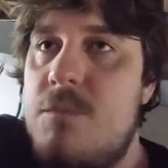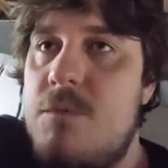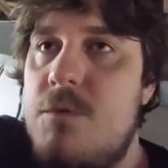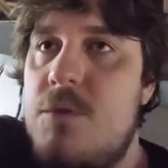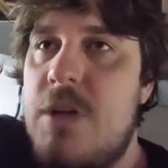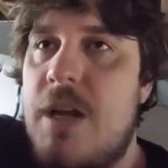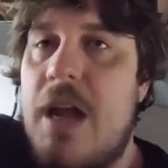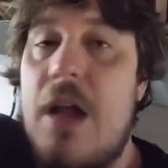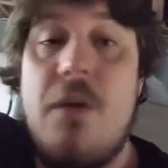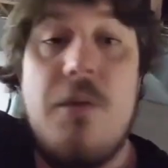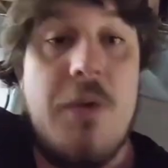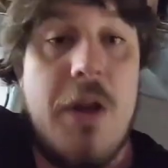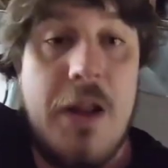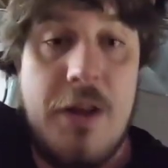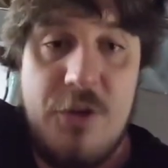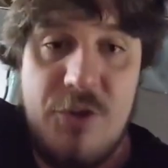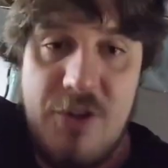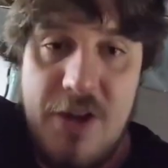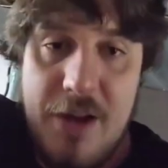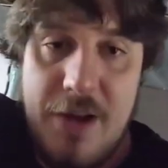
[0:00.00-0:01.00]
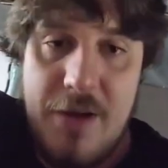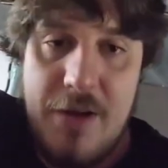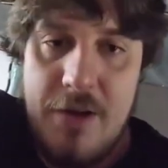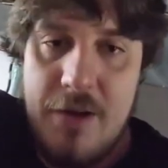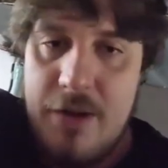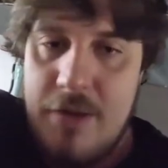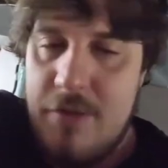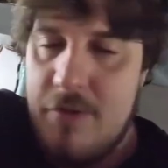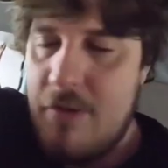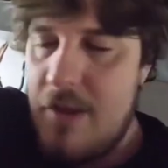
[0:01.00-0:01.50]
check out Nightshade.
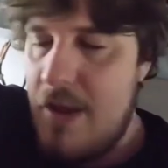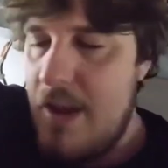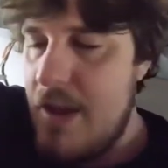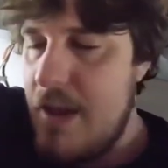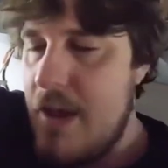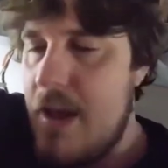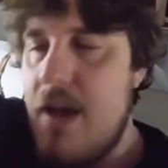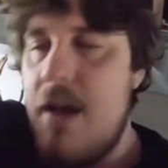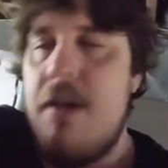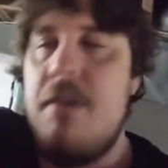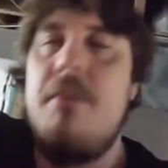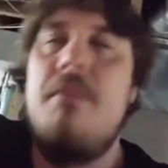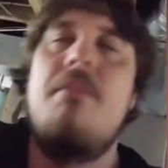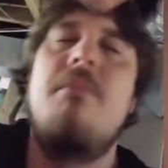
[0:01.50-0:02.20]
It's a uh,